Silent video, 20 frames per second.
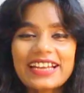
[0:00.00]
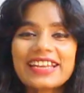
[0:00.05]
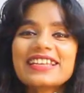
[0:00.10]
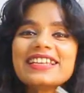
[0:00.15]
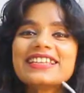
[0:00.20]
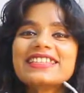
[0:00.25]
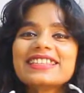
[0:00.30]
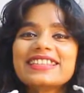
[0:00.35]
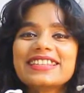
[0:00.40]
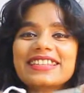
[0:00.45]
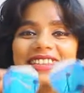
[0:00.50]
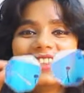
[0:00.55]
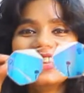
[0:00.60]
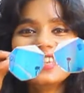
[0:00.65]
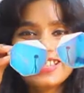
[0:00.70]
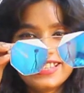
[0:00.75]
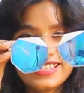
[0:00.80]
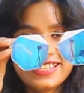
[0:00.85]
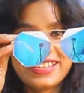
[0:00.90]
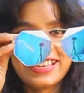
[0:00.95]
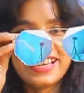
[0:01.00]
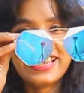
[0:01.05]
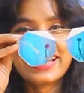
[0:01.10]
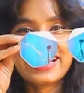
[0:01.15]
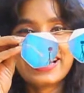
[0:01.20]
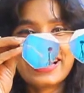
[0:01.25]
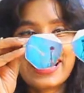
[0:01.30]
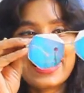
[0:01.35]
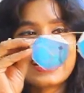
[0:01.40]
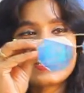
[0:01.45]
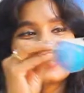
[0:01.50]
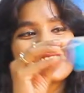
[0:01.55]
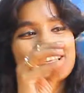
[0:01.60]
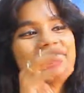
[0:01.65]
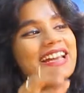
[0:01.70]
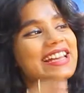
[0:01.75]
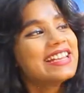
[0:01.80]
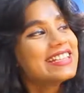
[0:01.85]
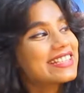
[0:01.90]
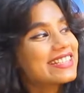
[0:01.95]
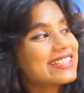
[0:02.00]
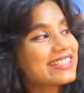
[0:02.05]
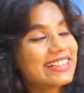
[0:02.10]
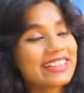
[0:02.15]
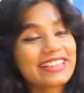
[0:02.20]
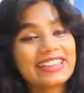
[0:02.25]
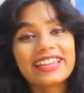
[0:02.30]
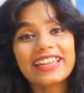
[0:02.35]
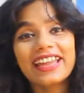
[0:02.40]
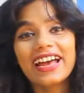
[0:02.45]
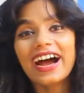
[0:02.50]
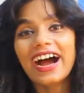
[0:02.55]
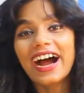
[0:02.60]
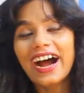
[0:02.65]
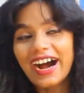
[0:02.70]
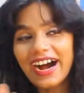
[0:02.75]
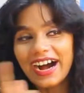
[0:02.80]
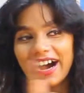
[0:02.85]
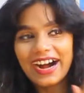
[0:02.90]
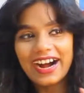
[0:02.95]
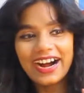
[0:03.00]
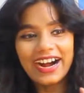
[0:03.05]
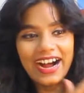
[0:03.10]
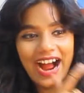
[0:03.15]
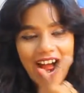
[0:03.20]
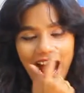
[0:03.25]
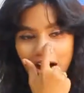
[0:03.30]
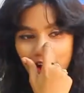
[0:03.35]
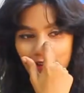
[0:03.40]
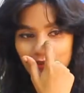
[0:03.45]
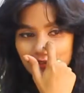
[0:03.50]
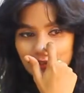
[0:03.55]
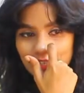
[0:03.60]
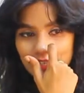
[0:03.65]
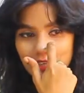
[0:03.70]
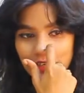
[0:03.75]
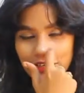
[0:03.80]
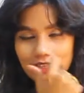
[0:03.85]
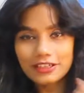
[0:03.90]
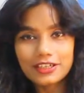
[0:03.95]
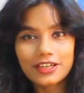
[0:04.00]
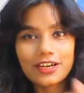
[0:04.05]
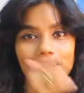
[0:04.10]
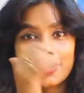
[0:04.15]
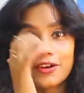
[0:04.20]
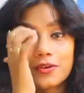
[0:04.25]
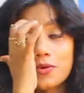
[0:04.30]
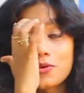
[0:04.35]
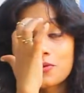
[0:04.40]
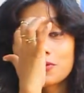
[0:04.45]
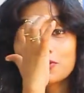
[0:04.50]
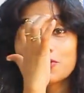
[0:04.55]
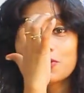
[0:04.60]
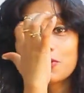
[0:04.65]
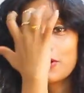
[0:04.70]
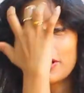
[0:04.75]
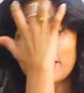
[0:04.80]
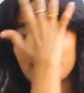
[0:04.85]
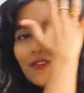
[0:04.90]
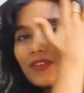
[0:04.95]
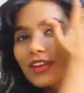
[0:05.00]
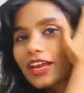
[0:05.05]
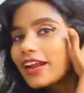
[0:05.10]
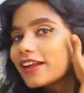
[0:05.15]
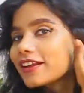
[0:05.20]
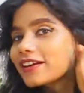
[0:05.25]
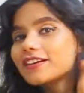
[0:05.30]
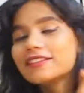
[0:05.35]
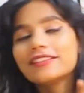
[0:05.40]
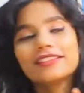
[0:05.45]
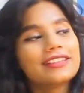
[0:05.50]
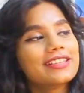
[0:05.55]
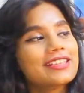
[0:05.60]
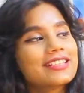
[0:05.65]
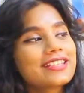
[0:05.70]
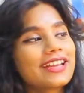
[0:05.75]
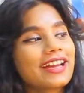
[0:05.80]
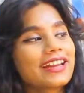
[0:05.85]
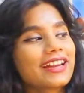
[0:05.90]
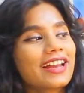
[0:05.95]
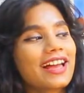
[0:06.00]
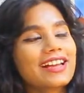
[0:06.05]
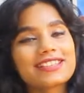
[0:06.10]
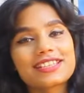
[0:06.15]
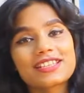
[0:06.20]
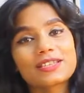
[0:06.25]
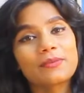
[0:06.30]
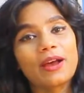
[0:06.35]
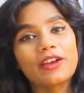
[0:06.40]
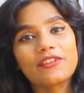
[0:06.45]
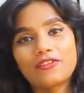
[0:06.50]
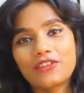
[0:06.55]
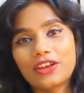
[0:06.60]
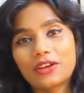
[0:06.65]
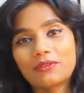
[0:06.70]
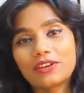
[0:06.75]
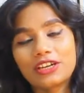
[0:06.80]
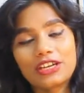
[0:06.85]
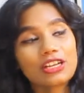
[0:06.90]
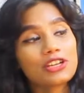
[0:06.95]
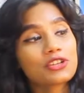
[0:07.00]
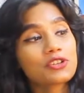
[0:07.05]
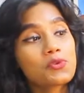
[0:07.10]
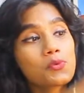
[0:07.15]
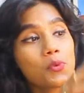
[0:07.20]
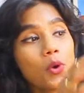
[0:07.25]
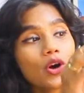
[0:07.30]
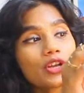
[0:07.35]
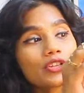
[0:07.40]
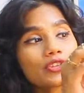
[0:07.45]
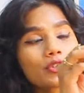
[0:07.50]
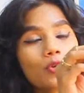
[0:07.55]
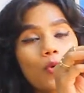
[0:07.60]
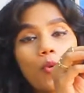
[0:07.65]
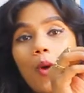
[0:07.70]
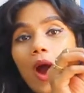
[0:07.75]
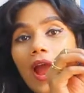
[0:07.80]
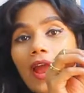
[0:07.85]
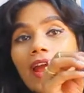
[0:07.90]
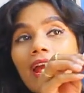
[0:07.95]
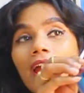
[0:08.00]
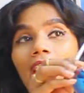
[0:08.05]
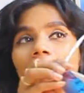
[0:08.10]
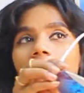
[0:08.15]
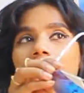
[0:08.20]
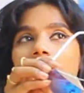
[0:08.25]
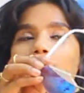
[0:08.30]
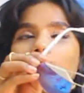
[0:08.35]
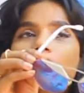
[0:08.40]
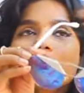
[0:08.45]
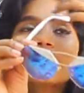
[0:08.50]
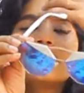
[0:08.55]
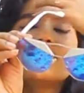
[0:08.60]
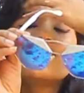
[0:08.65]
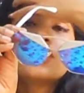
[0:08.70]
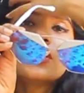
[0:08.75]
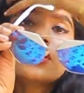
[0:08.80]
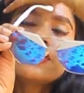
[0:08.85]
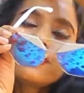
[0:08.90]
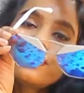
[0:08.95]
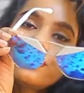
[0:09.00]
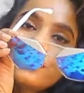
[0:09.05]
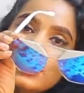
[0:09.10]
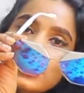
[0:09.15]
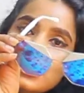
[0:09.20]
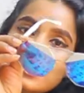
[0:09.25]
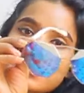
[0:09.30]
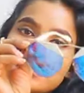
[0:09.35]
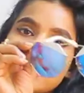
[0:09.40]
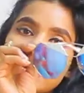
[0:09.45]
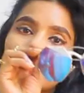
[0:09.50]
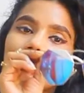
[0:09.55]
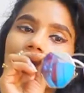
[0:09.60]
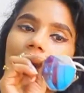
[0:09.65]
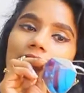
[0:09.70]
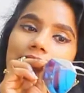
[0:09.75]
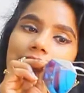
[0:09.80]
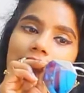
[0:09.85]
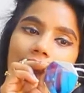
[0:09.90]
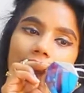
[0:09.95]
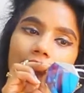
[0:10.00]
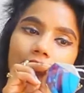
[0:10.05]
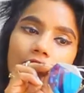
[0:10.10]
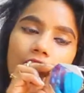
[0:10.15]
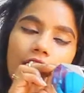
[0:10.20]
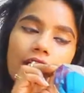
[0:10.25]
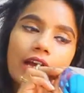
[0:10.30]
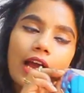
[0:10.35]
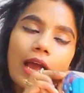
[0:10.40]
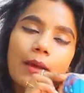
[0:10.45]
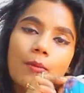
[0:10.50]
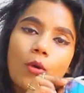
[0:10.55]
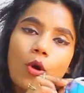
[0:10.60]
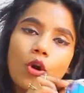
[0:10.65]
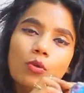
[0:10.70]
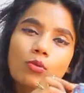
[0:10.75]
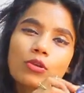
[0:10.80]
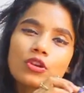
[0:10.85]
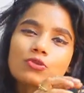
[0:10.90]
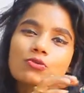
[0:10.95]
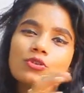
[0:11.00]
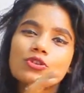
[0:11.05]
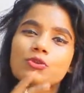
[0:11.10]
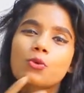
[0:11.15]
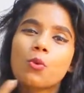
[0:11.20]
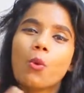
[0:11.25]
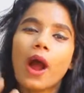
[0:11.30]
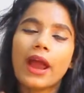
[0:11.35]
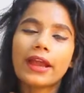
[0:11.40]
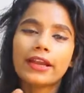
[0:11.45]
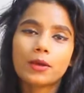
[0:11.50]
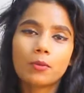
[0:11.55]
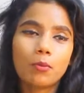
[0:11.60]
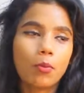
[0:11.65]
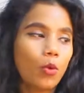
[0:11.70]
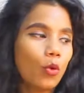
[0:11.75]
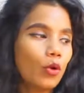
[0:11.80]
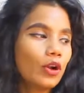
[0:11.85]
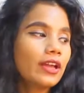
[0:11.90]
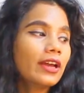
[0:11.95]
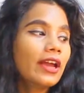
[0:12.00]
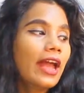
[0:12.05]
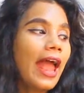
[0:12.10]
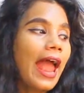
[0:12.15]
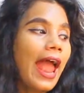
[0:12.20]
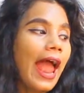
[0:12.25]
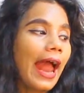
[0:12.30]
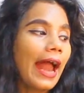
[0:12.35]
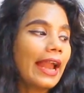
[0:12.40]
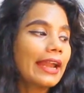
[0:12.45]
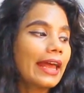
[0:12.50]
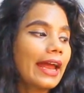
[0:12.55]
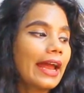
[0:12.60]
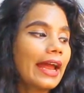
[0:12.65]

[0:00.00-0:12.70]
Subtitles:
is this sunglass. So after the rose gold aviator, this sunglass is my favorite. It was for the first sunglass I think I bought, which was quite bold, and I